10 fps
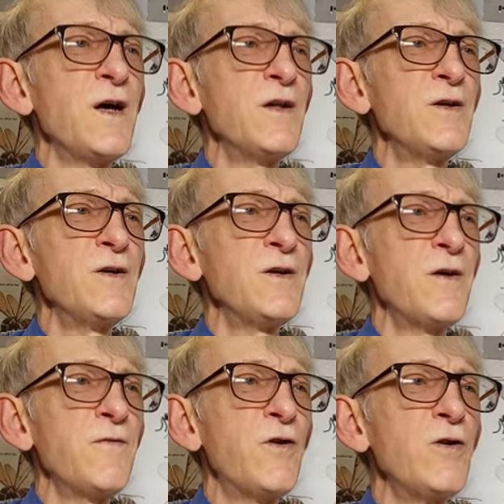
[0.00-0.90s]
and
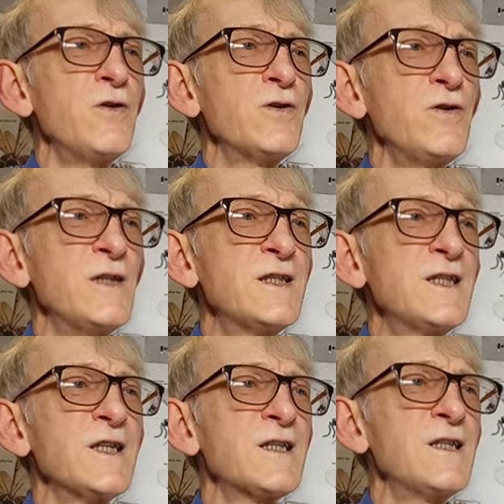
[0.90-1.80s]
following to
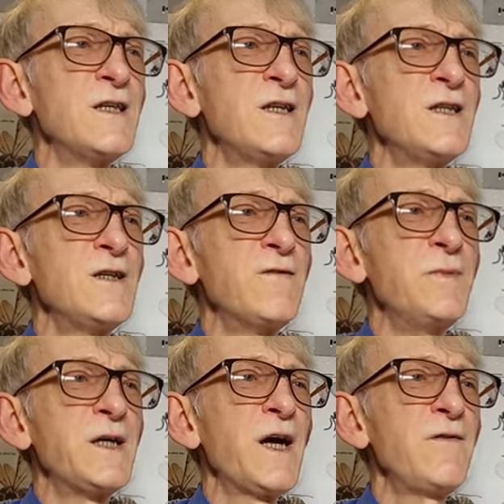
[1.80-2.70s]
instinctive
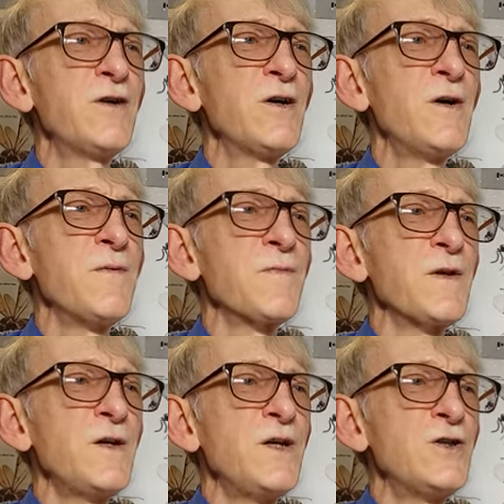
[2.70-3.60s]
behavior,
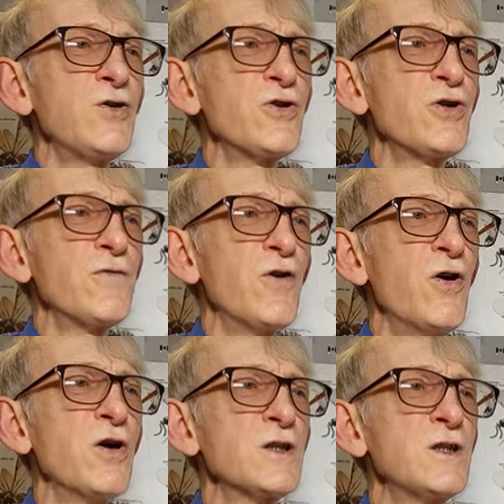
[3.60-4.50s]
searching for
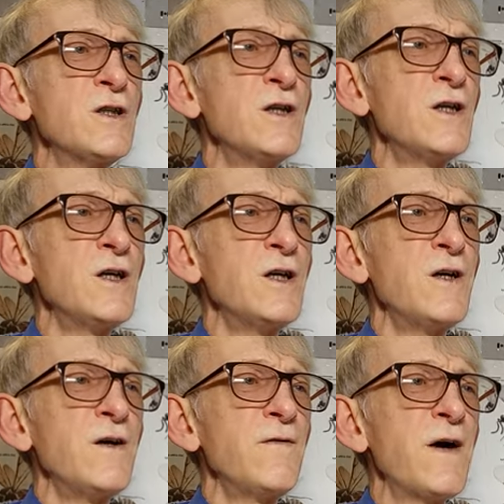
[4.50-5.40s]
host,
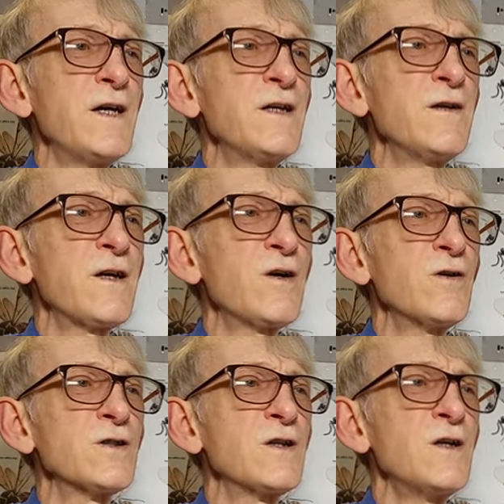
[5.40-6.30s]
finding the
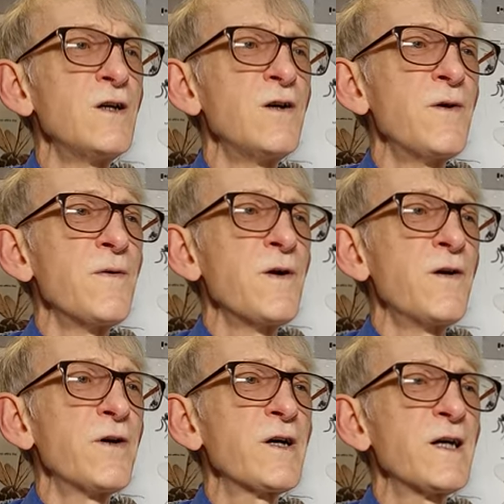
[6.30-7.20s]
host,
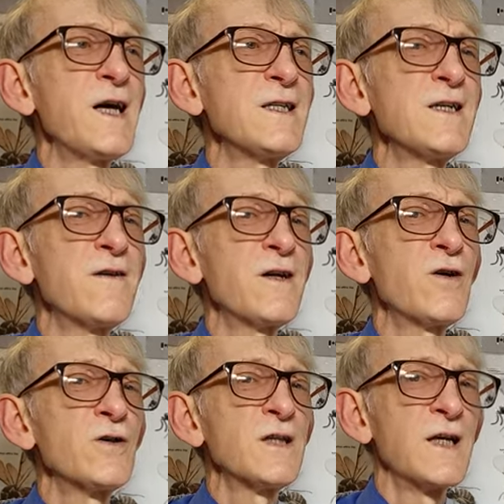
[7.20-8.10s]
recognizing the
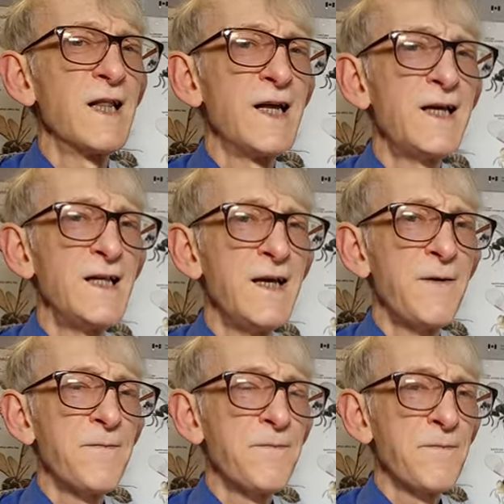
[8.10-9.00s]
host, and laying
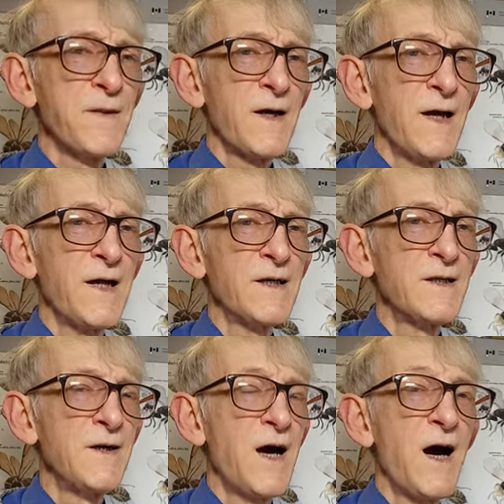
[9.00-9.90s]
egg.
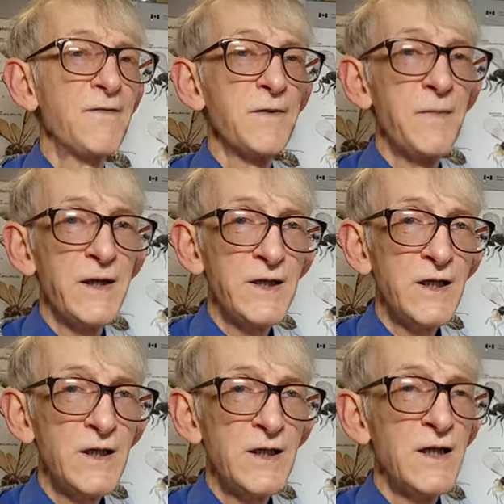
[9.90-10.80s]
After
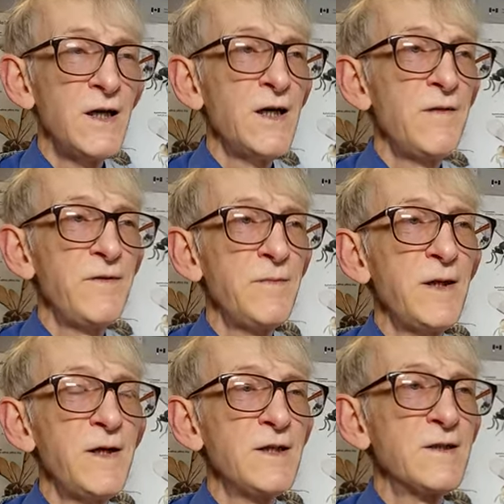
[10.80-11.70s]
mating,
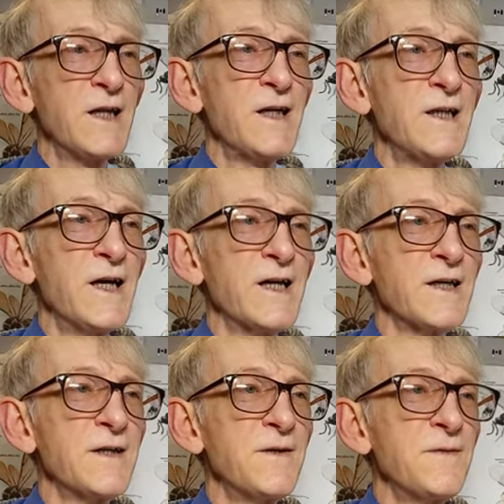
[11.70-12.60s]
female is laying
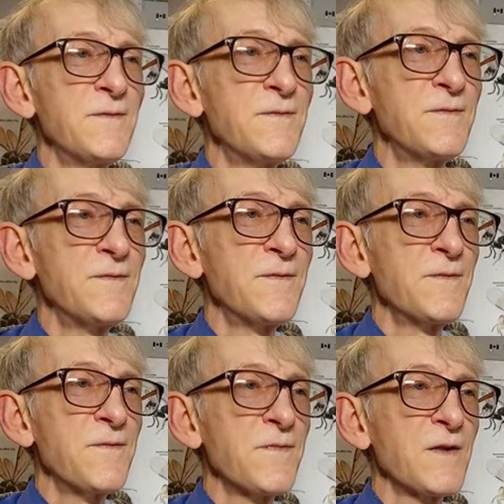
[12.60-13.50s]
egg.
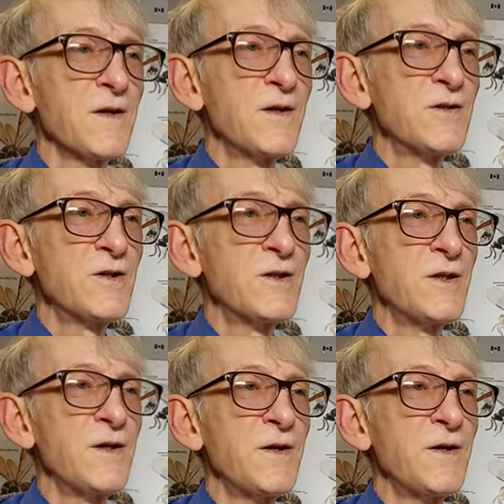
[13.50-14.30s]
And see,